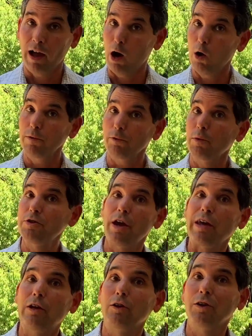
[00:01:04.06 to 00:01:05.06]
However, when
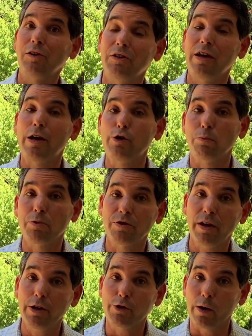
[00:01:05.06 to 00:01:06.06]
taking a look at the annual
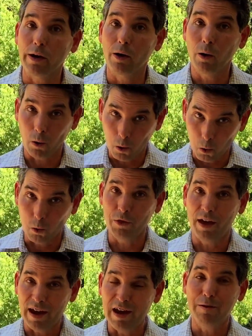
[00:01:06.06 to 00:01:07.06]
percentage rate or
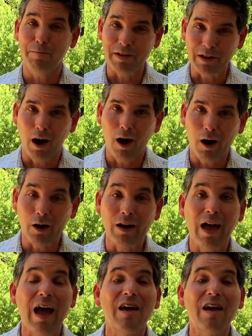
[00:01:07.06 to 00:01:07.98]
the APR,